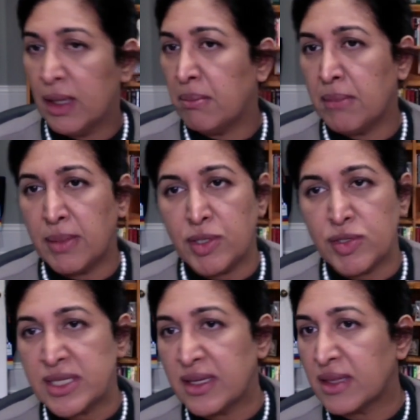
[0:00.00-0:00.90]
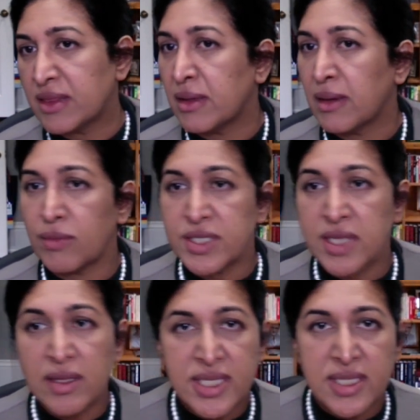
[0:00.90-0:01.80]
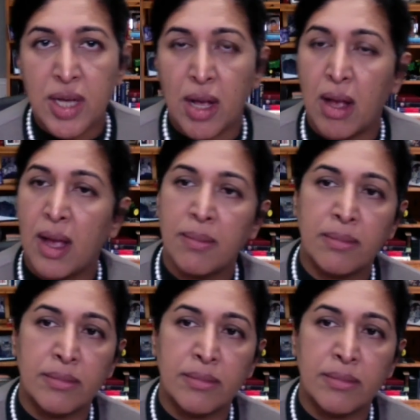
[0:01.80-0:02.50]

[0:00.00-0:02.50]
maybe you didn't get the results in time,